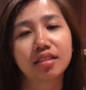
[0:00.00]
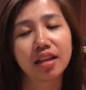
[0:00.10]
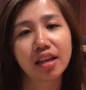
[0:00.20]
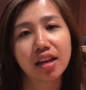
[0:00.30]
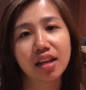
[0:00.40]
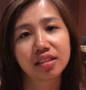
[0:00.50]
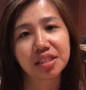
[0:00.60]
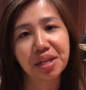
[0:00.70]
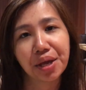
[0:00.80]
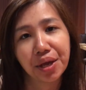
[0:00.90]
second
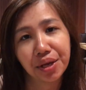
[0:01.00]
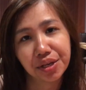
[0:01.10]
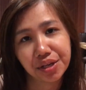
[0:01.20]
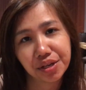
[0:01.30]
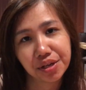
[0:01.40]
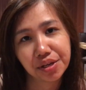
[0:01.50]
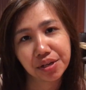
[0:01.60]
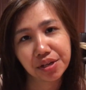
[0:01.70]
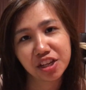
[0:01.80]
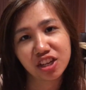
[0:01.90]
last day
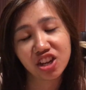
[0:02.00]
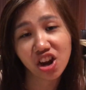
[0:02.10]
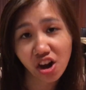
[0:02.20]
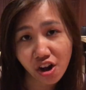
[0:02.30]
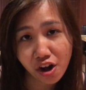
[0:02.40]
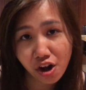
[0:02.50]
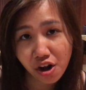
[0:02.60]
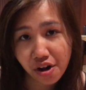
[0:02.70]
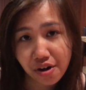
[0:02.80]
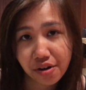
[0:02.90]

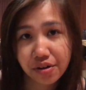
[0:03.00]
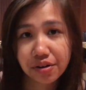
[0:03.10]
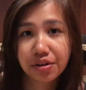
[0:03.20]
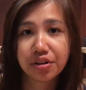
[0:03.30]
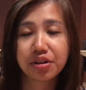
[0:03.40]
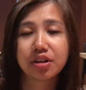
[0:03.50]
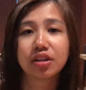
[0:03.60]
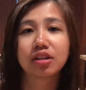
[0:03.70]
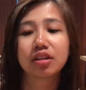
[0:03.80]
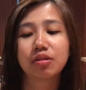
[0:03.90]
here. What are we
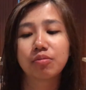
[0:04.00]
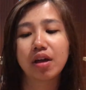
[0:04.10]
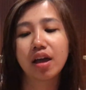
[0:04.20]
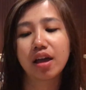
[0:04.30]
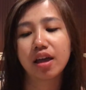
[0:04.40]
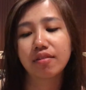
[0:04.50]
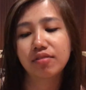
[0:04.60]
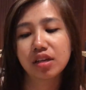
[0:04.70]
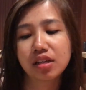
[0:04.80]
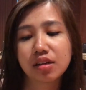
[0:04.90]
having? We
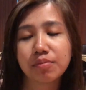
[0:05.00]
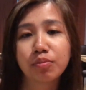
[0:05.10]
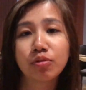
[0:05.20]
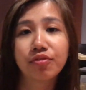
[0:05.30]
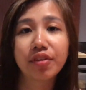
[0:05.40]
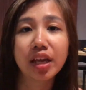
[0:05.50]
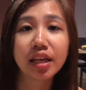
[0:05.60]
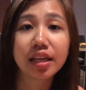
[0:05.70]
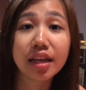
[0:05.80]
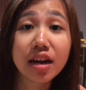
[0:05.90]
are having a
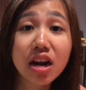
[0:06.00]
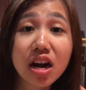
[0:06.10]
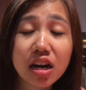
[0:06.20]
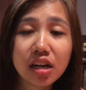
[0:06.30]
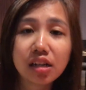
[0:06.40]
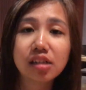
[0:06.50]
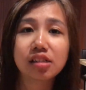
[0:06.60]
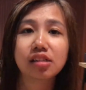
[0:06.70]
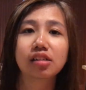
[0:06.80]
buffet here